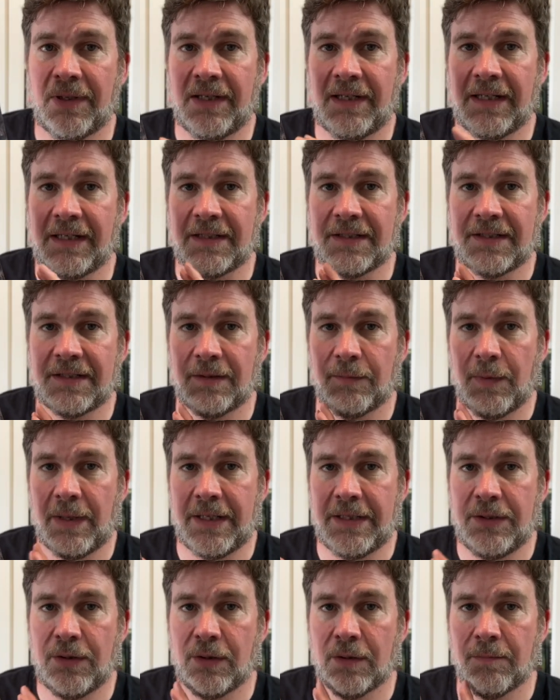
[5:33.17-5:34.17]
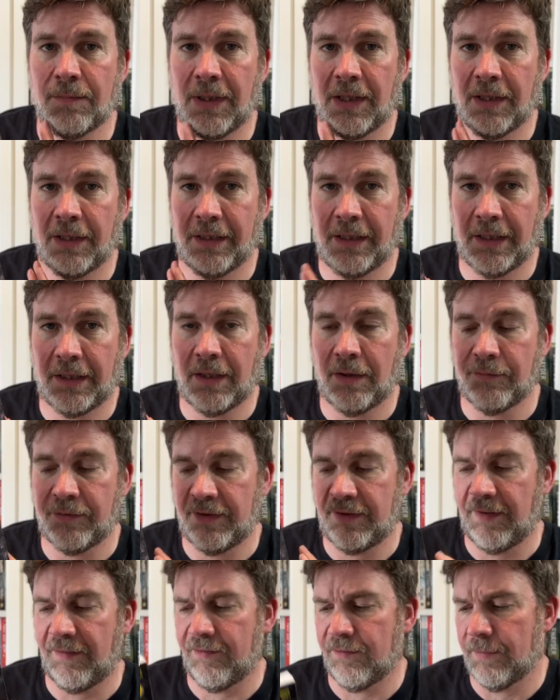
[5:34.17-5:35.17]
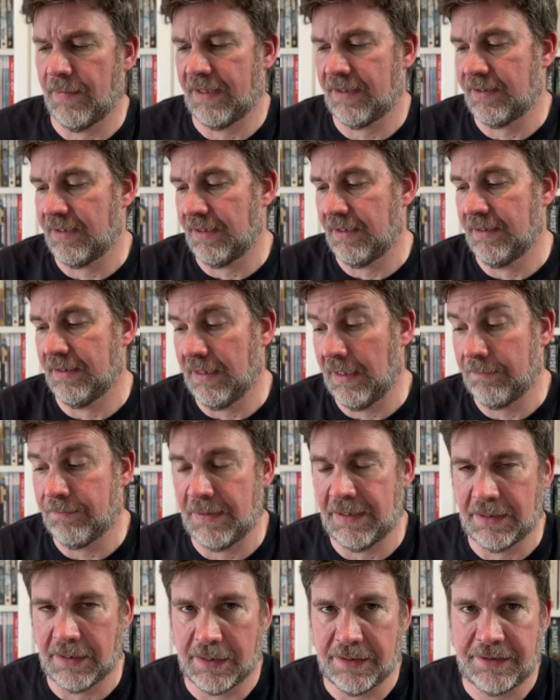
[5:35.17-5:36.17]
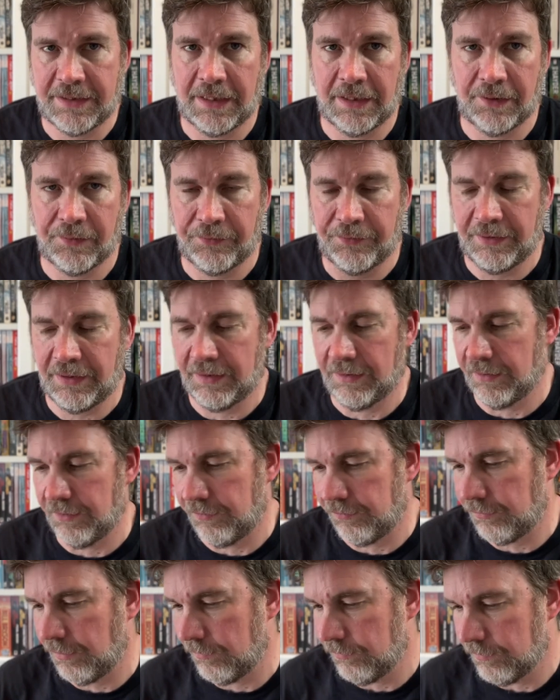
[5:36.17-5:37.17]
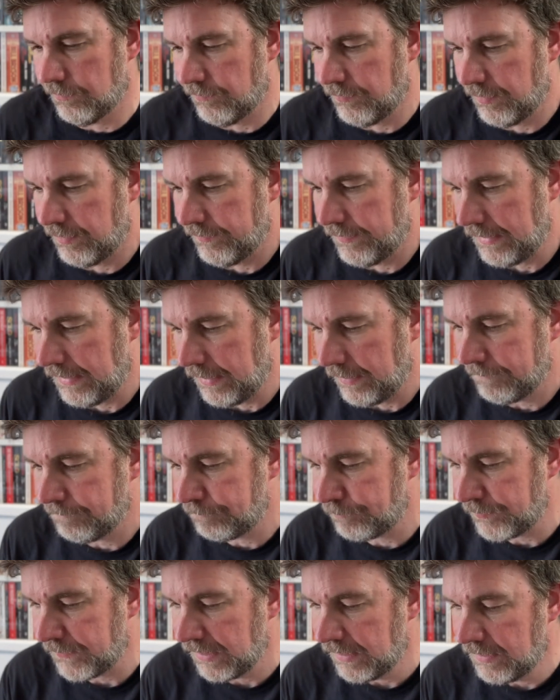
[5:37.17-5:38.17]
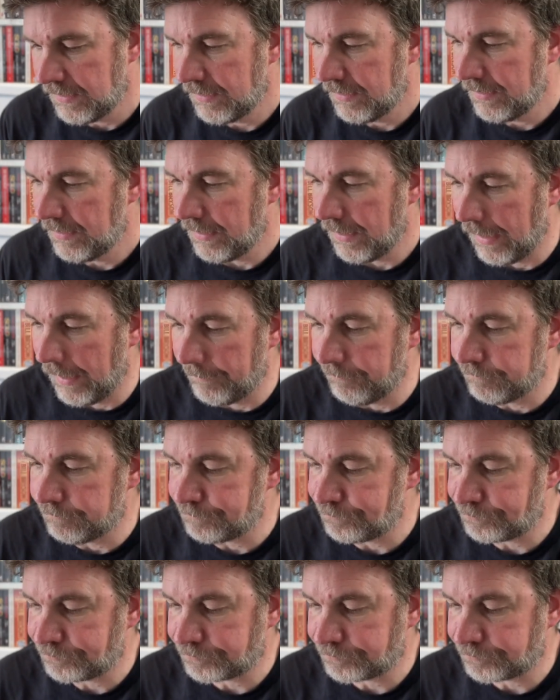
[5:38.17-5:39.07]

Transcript: links to where you can buy Occult Detective magazine, Admin Dark Tales in the description for the video. Um,